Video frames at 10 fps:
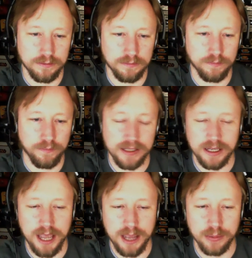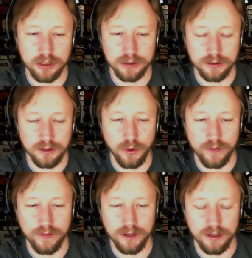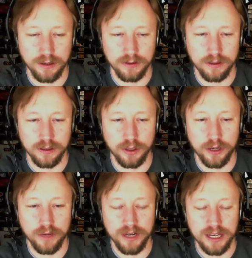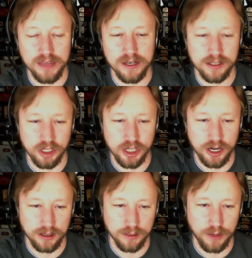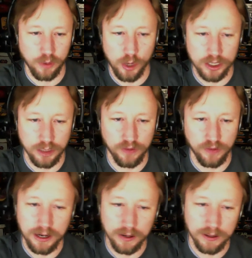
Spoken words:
basic cable, you won't even you don't even need the Disney Channel to be able to watch the movie now.